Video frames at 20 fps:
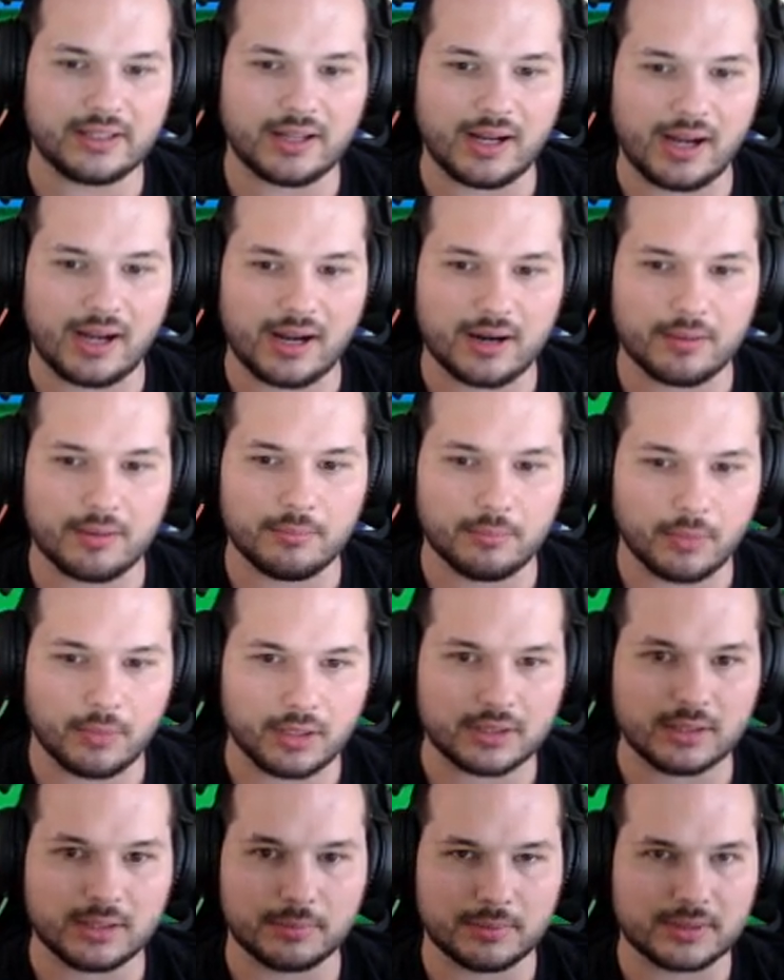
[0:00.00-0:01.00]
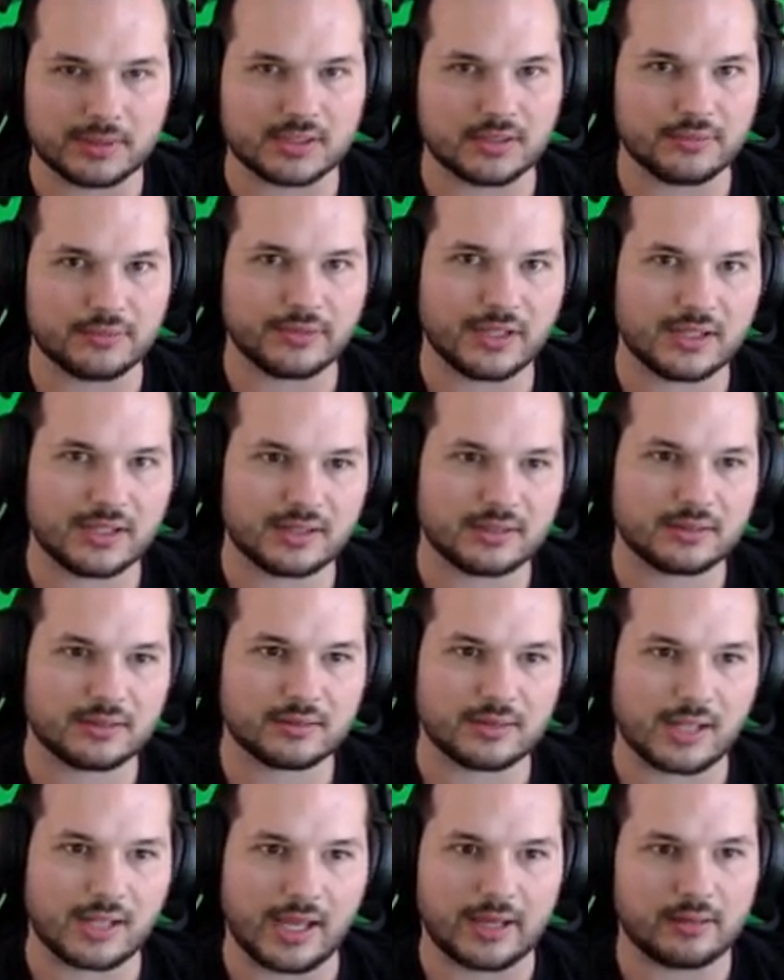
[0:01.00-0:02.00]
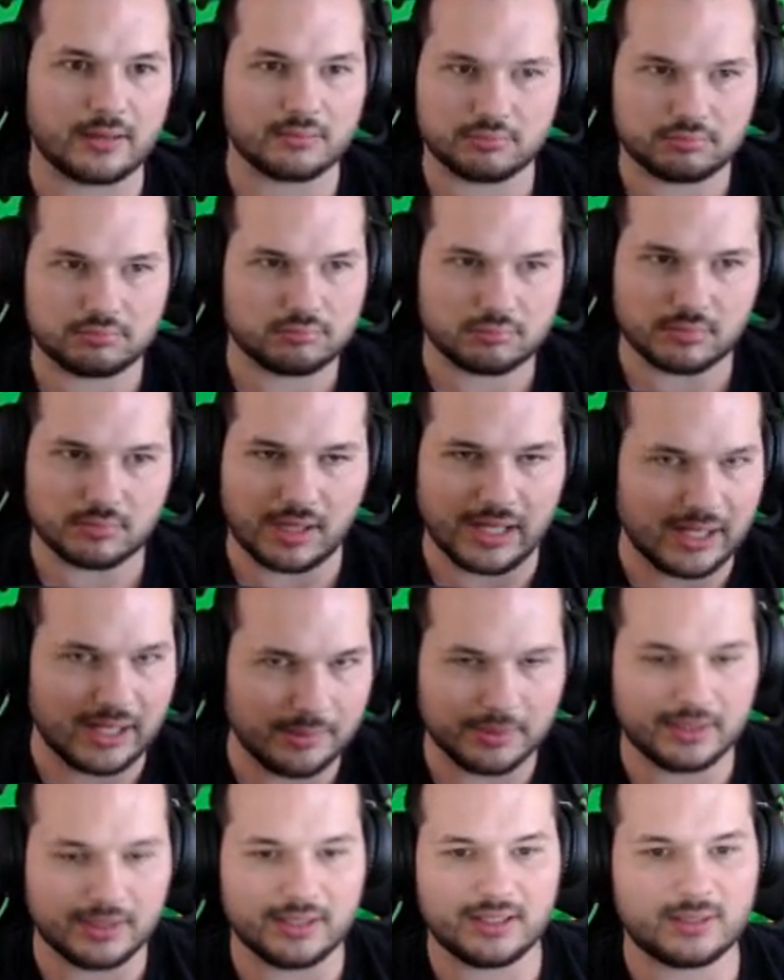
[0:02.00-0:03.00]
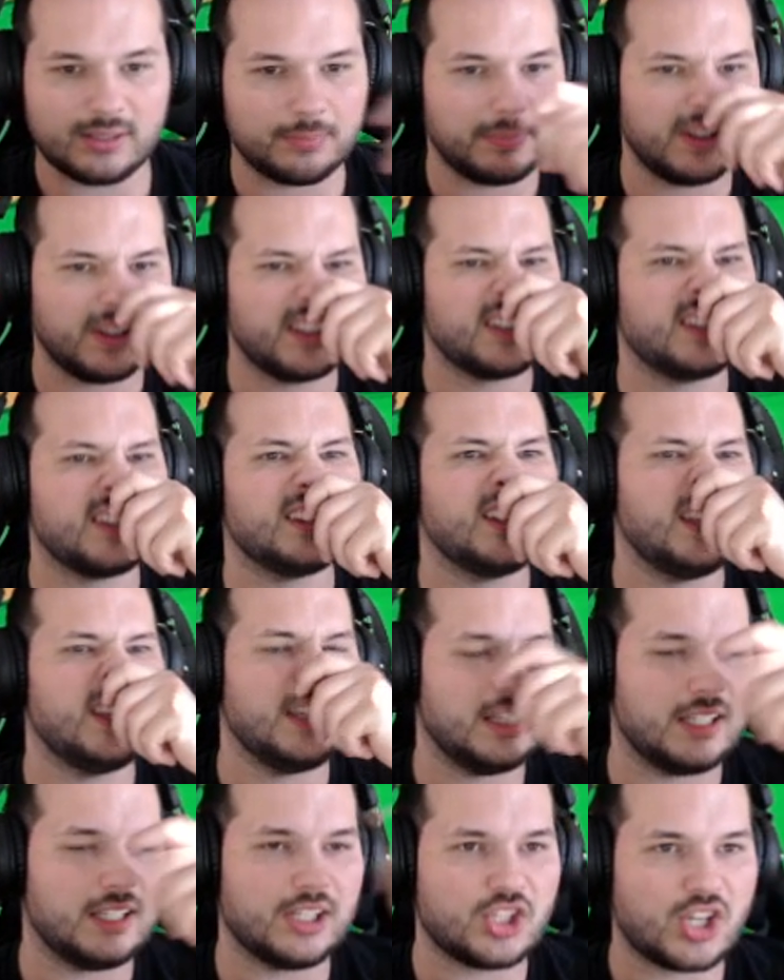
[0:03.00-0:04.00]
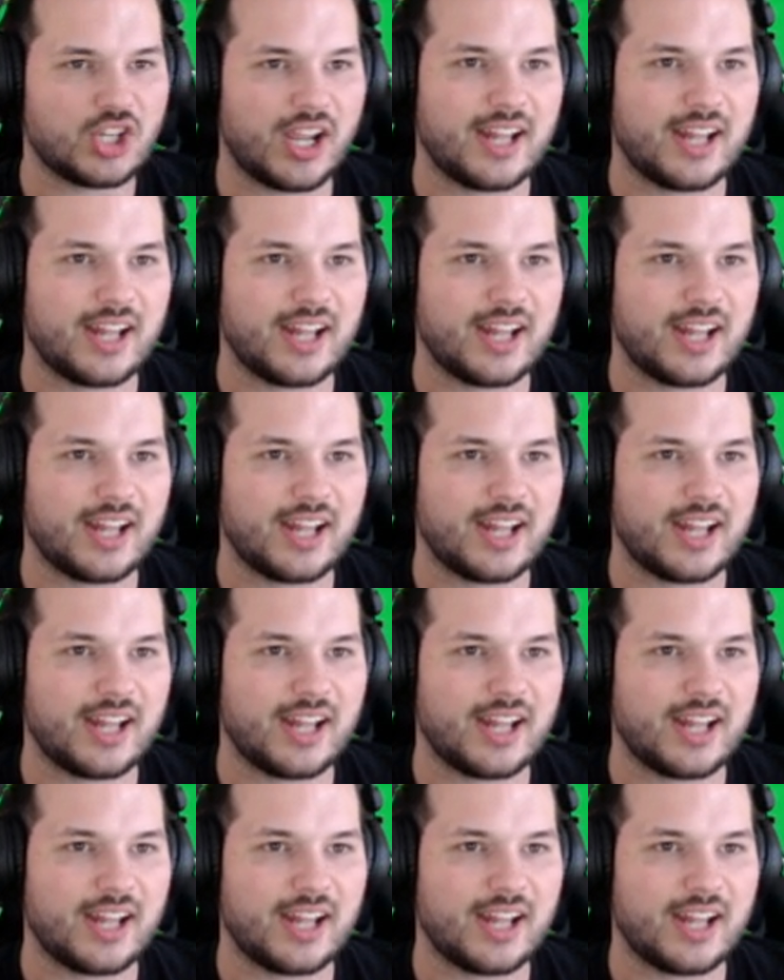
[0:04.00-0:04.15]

there are multiples of it, like unlimited, but the, the